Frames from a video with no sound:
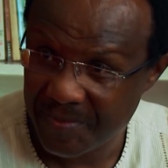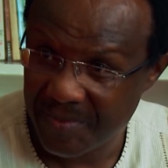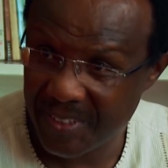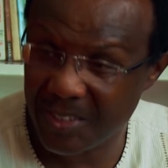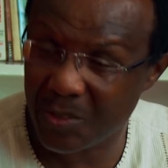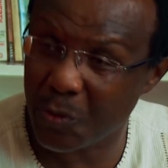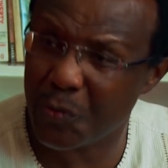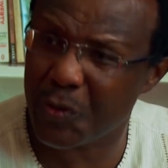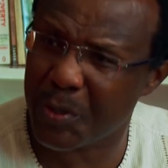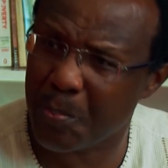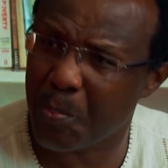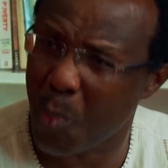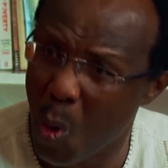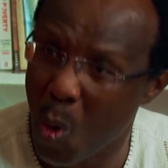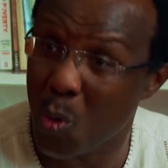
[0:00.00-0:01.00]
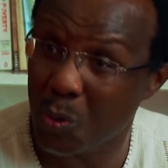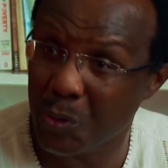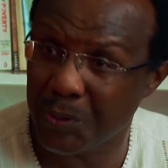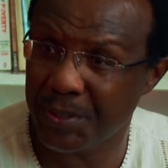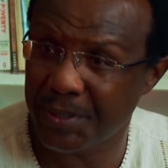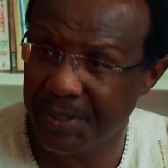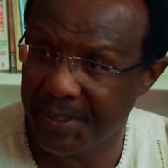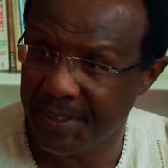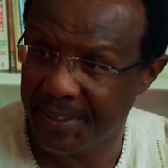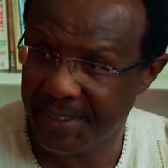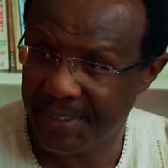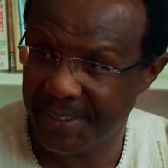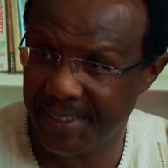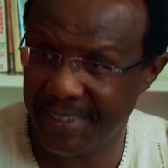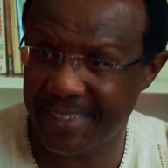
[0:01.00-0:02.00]
It's a very bold
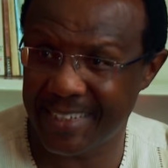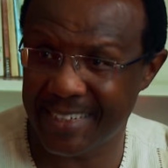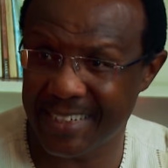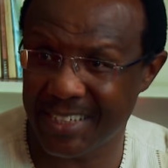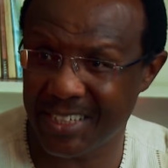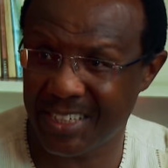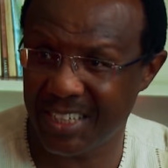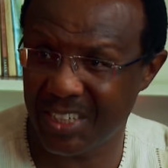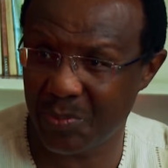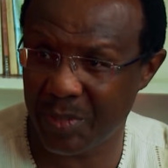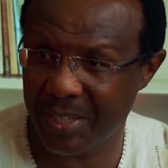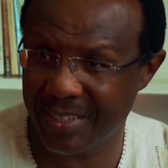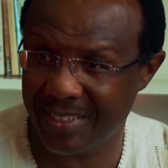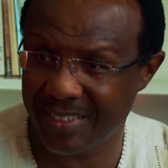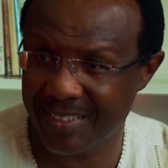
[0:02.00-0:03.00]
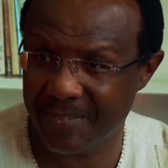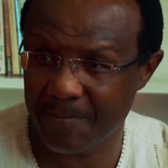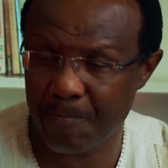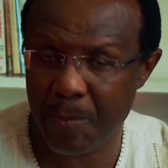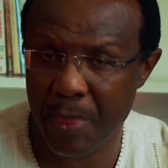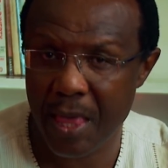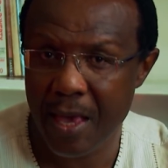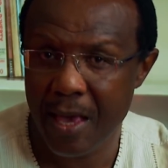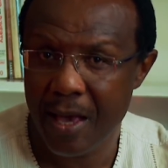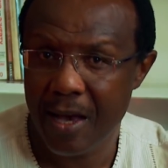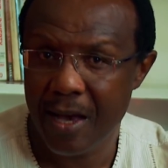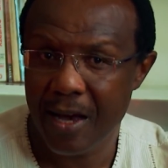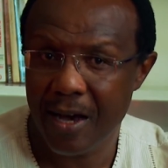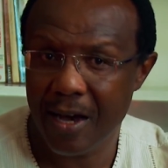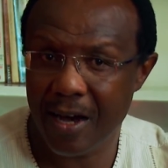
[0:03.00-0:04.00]
statement.
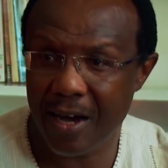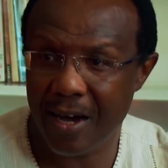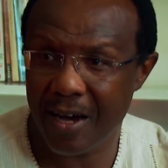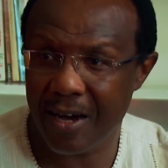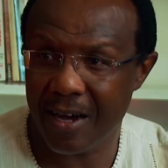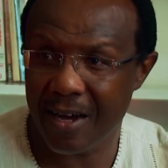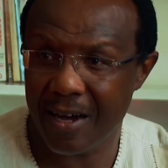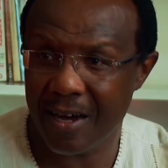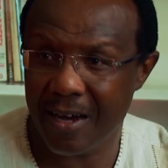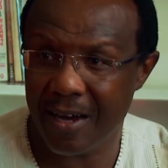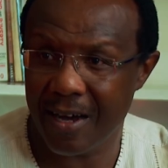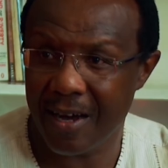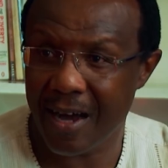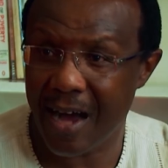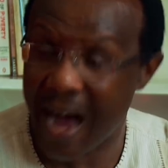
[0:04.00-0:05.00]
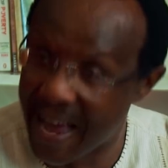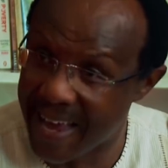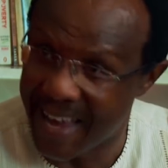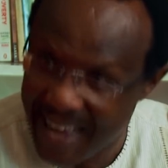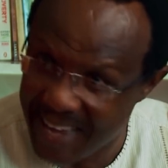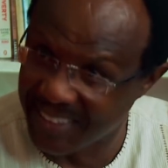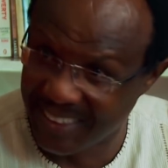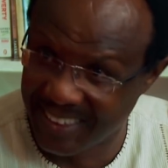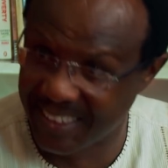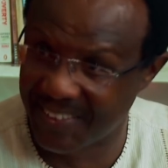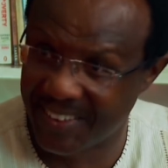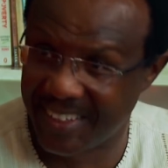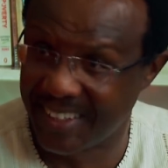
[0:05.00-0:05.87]
I asked at the